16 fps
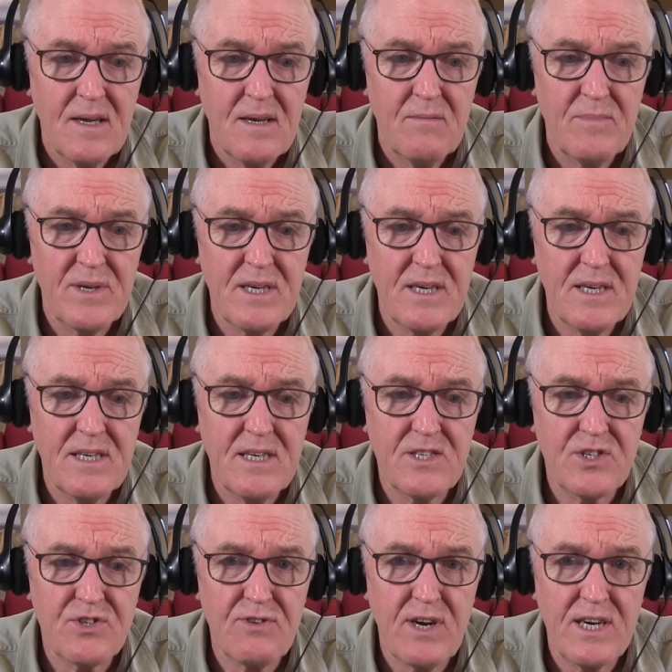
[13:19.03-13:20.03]
but it, it
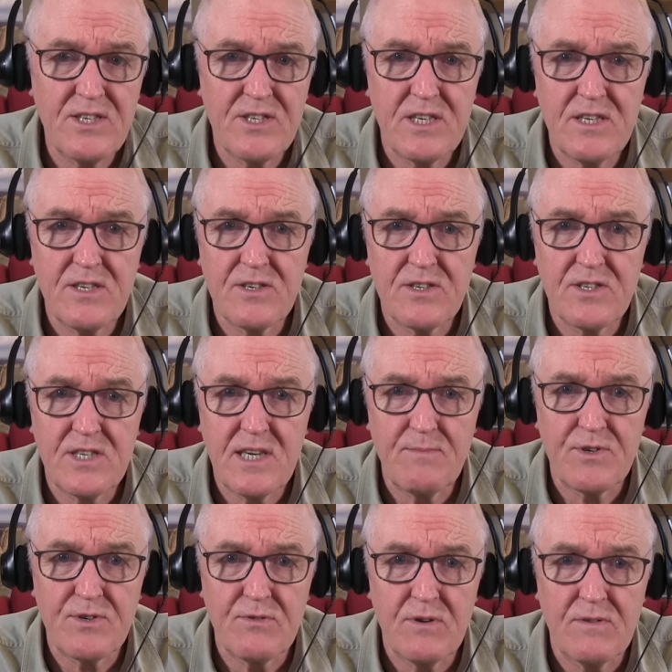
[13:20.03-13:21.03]
is strange that it just
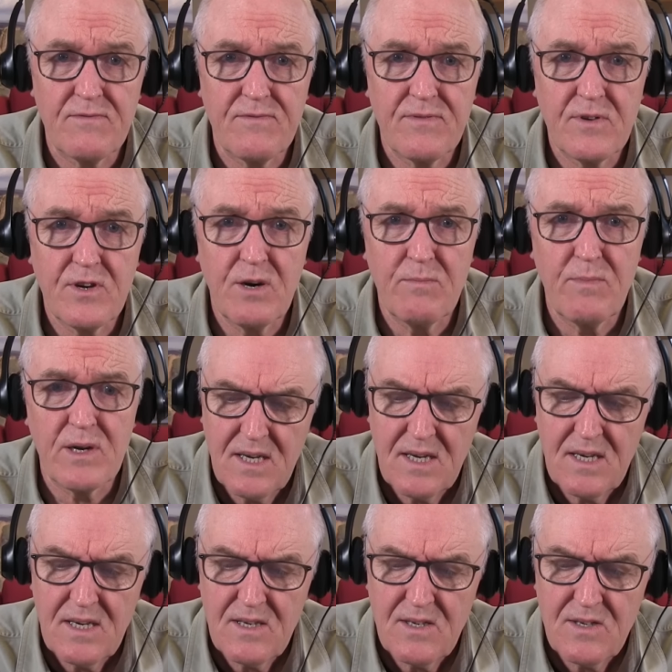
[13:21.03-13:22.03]
seemed to have come and. Gone.
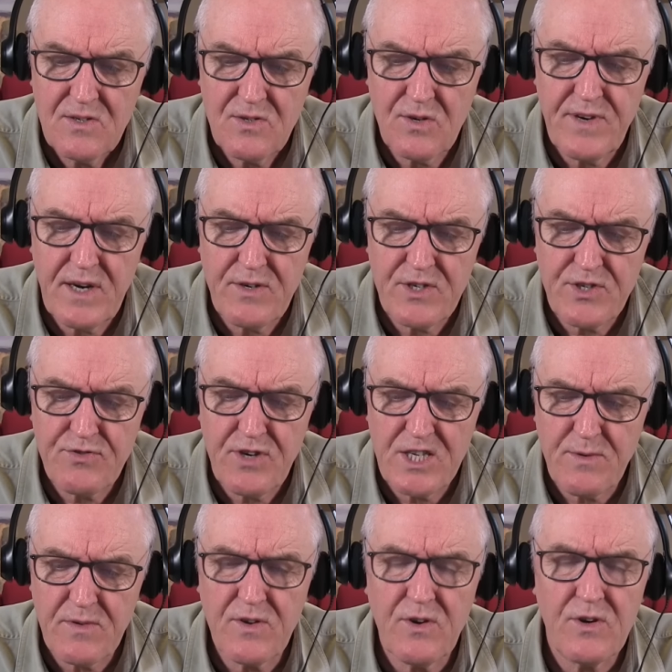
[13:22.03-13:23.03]
It's all very
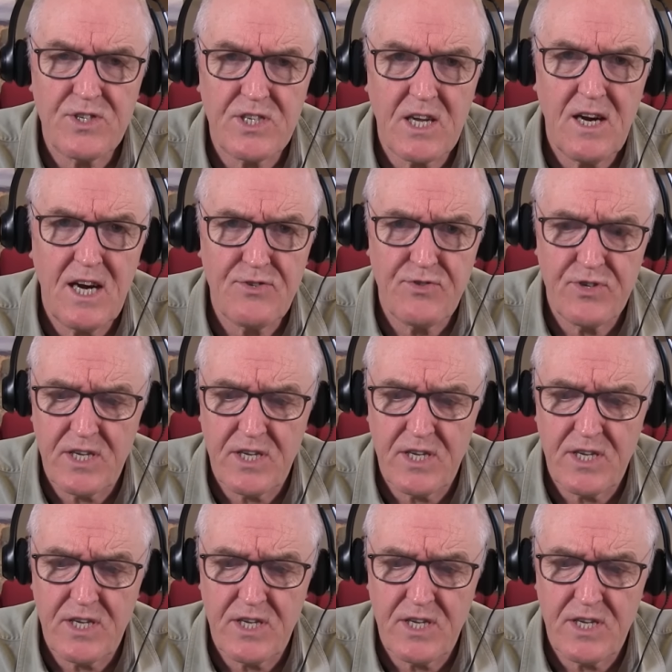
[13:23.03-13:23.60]
strange, but of course, psychiatry is a